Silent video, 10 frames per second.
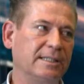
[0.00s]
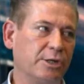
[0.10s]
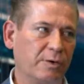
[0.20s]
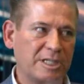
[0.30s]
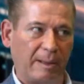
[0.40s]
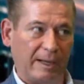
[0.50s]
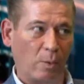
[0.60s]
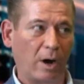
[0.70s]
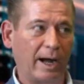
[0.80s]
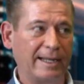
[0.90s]
Can you explain
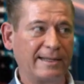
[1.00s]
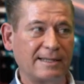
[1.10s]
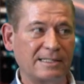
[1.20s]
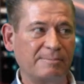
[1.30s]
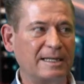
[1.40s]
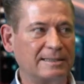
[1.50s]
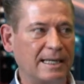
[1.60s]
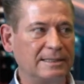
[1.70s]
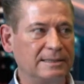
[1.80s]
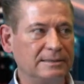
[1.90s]
why that doesn't make sense?